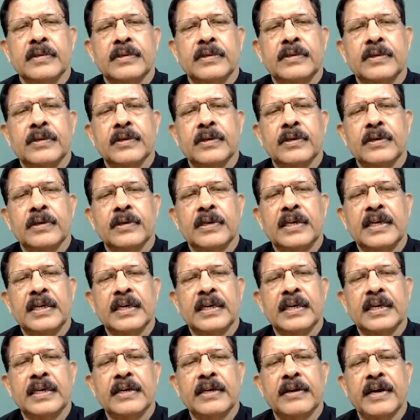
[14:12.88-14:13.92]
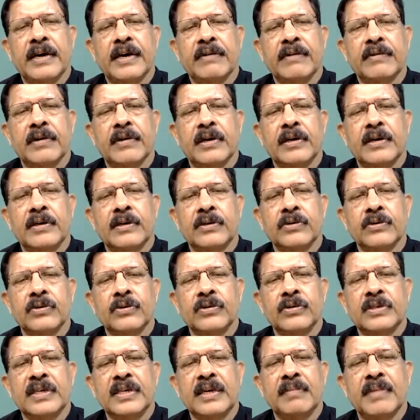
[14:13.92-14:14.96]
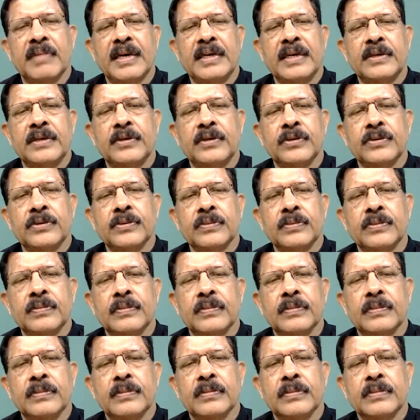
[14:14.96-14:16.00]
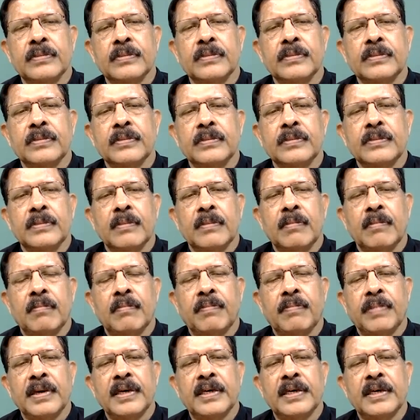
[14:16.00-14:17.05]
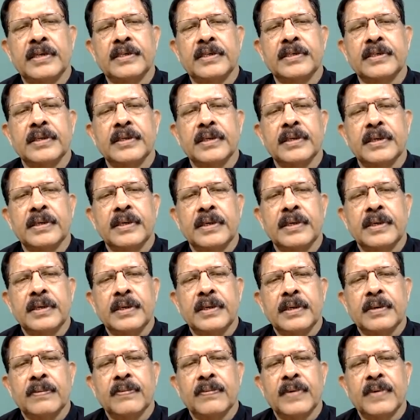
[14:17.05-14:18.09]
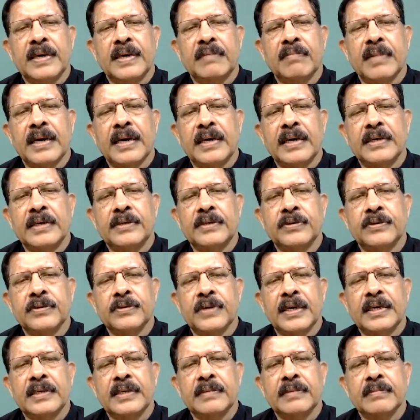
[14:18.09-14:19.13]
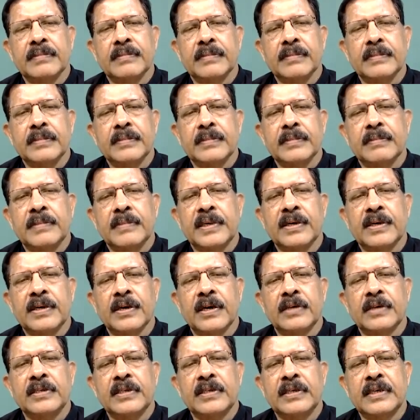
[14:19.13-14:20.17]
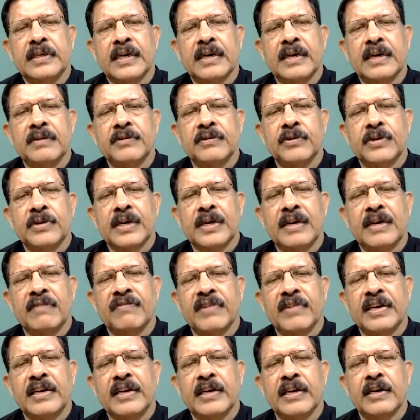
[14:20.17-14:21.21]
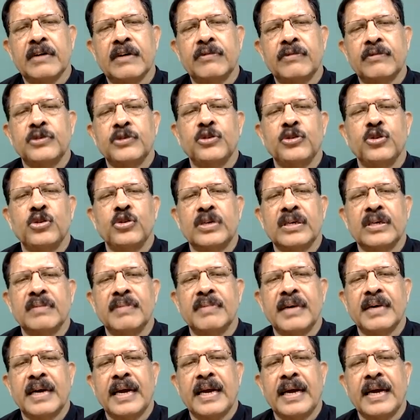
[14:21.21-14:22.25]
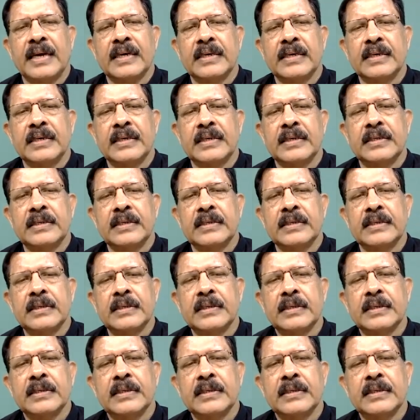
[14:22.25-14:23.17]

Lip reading: So here you have got root 3 by 2 plus 1 by 2i. Because now you can find out suitable angle